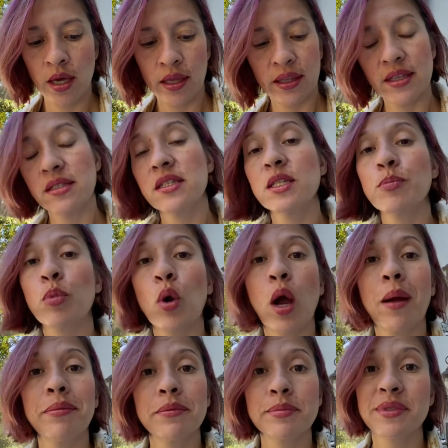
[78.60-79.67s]
This is
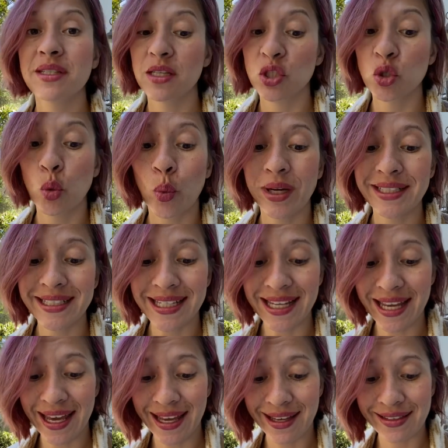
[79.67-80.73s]
Proverbs
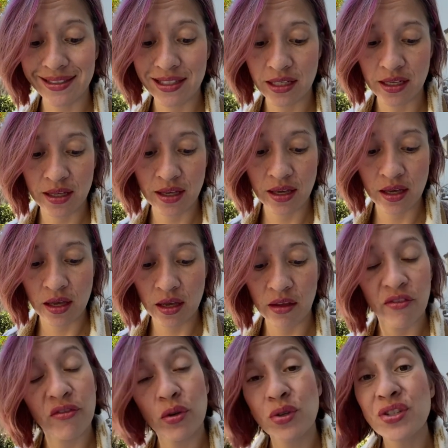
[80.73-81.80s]
28,
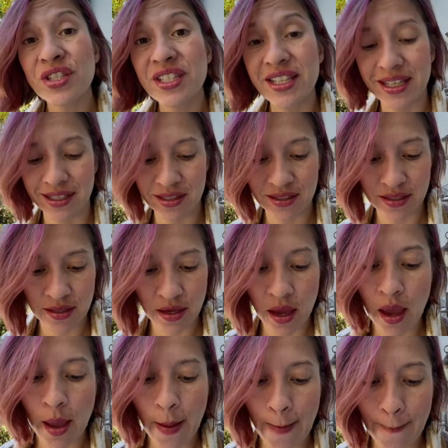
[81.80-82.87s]
verse 6.
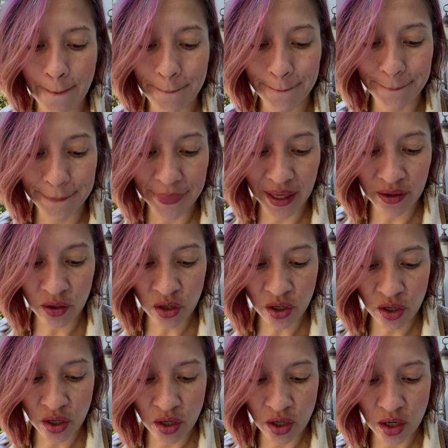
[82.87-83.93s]
Better
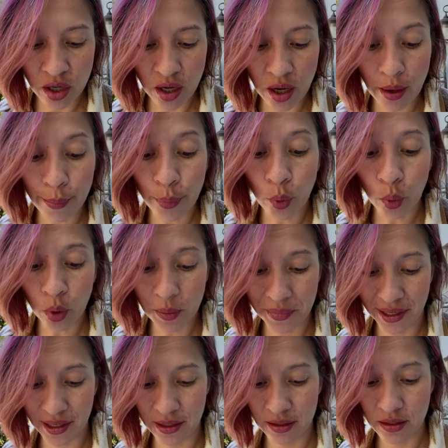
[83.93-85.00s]
a poor
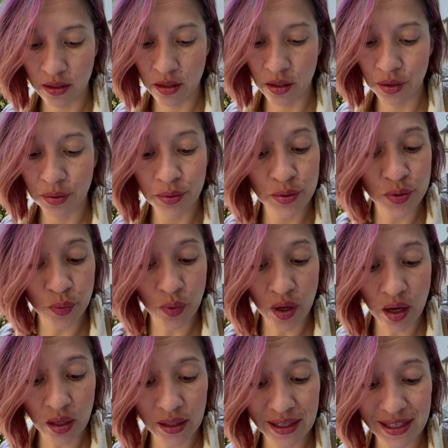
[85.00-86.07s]
man whose
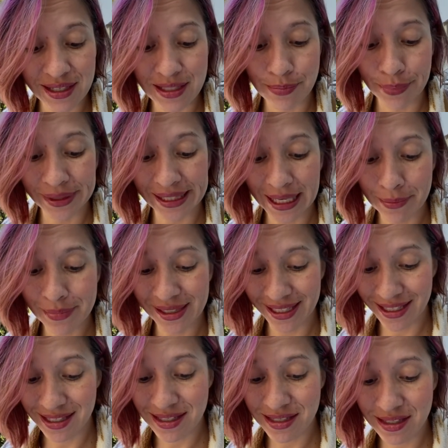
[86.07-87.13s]
walk is
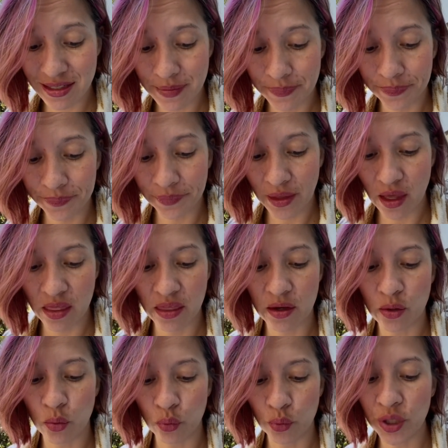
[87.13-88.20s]
blameless than
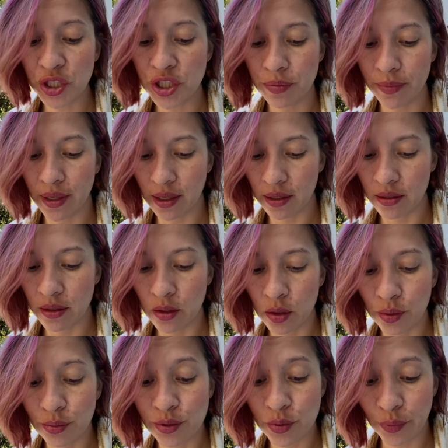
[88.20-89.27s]
a rich man
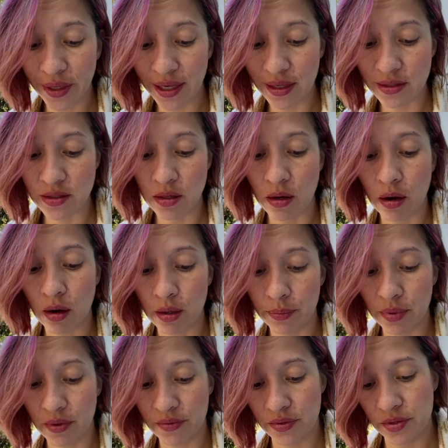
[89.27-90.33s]
whose ways are
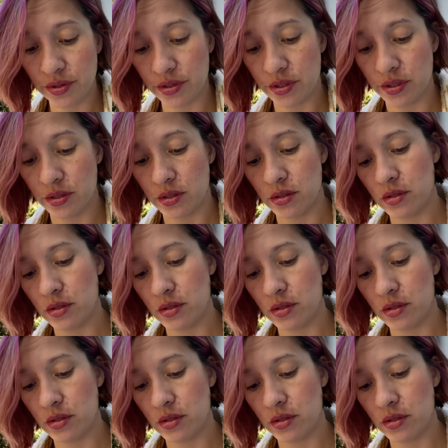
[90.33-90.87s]
perverse.